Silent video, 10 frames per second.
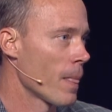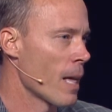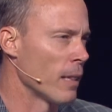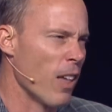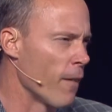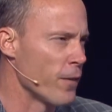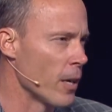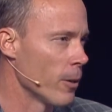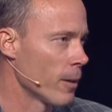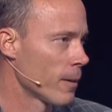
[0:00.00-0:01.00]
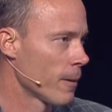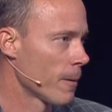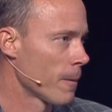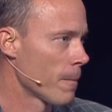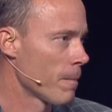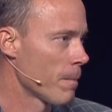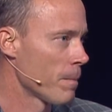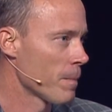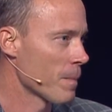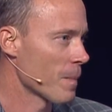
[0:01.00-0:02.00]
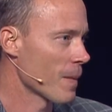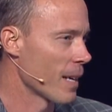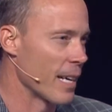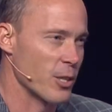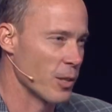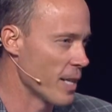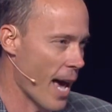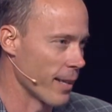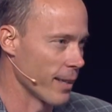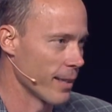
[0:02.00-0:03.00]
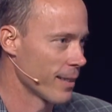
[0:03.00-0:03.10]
I love you. And as your daddy,